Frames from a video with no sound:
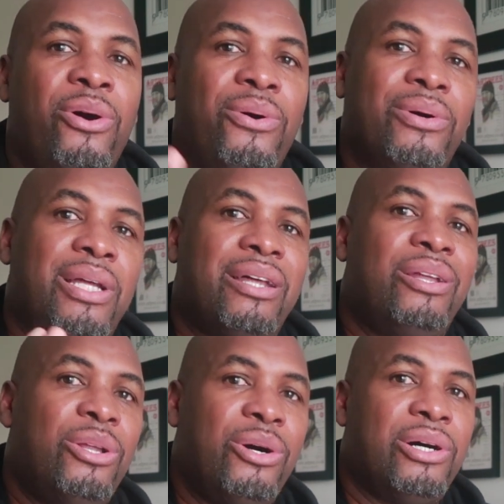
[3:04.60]
a whole lot
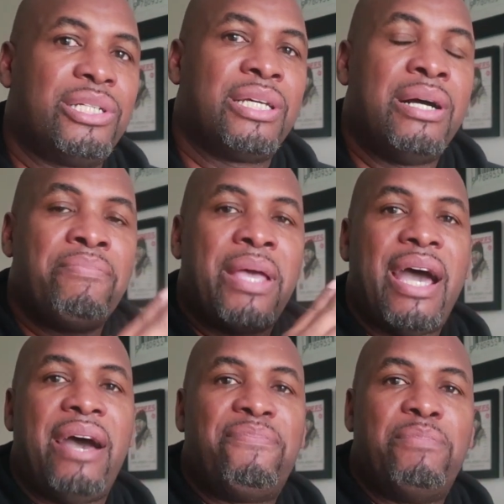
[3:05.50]
of laws
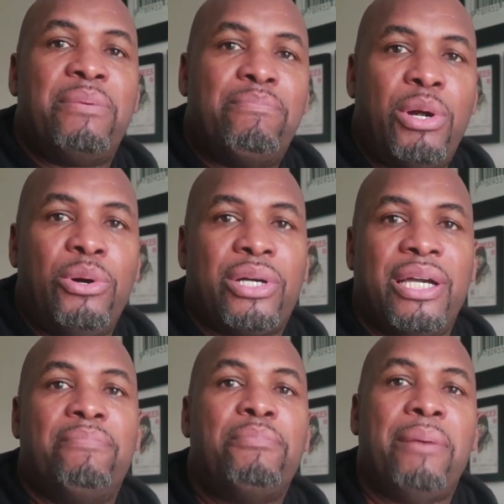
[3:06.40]
have been
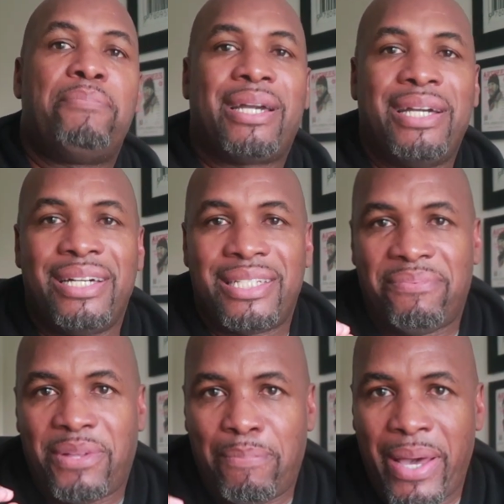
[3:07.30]
broken, but because
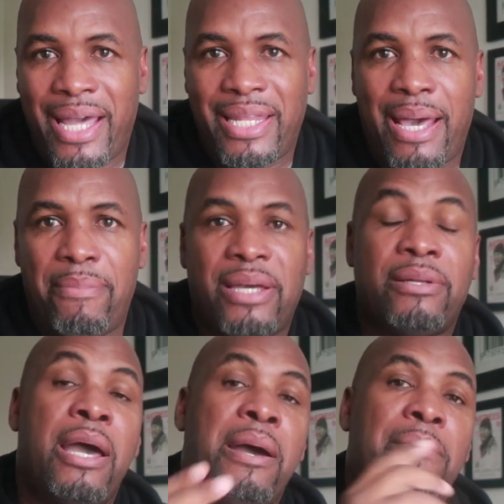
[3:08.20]
of the pandemic,